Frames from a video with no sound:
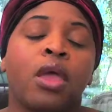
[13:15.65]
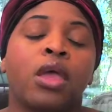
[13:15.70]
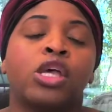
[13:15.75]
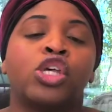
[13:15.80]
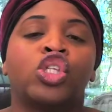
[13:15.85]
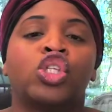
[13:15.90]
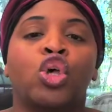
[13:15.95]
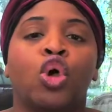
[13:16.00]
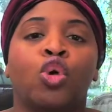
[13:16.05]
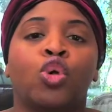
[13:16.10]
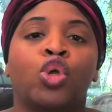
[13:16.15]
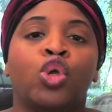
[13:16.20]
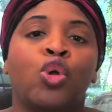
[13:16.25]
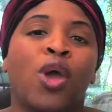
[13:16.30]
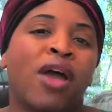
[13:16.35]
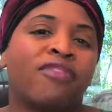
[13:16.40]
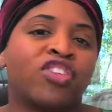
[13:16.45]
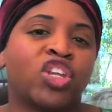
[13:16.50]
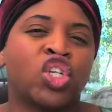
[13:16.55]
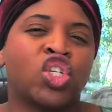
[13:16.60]
So you
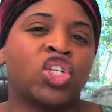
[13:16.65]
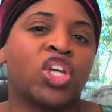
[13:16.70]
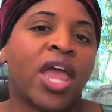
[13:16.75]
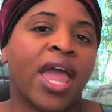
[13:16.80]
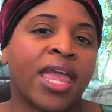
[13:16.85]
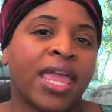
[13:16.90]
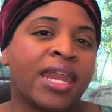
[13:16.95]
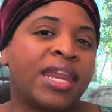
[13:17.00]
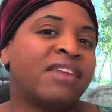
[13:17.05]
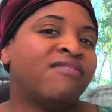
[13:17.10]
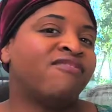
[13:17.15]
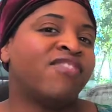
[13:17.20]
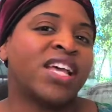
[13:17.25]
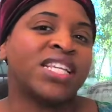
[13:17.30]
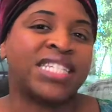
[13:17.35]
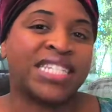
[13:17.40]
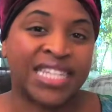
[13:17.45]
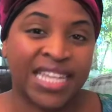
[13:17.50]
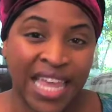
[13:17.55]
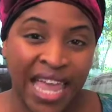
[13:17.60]
have to check and
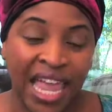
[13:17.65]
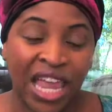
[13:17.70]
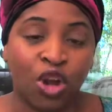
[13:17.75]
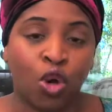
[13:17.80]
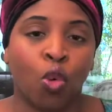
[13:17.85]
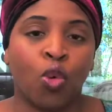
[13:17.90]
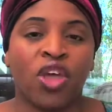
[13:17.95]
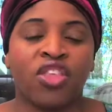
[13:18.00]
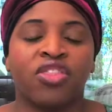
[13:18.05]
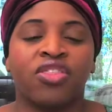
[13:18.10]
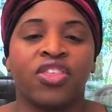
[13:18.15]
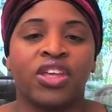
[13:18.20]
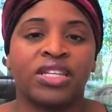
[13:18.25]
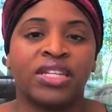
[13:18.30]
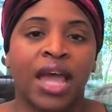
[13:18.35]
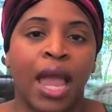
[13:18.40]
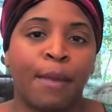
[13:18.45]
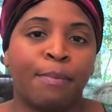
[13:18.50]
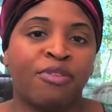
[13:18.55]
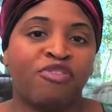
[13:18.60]
investigate with the
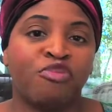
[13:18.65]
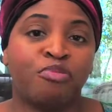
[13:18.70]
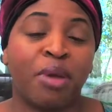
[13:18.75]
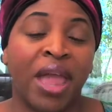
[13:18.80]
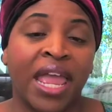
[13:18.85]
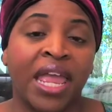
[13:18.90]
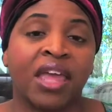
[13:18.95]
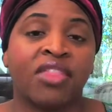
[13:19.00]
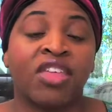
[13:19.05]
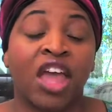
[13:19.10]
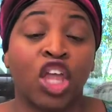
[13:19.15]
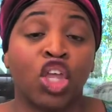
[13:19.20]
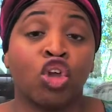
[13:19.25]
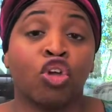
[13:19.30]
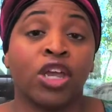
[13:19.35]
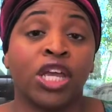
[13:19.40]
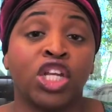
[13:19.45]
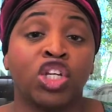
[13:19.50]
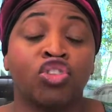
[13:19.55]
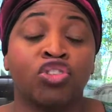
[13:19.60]
type of bank that
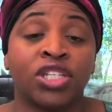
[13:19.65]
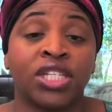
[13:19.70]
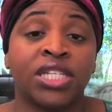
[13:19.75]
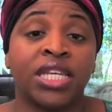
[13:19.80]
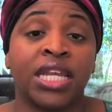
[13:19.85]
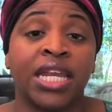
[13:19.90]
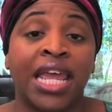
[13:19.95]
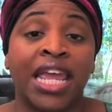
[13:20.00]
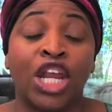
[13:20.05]
you're interested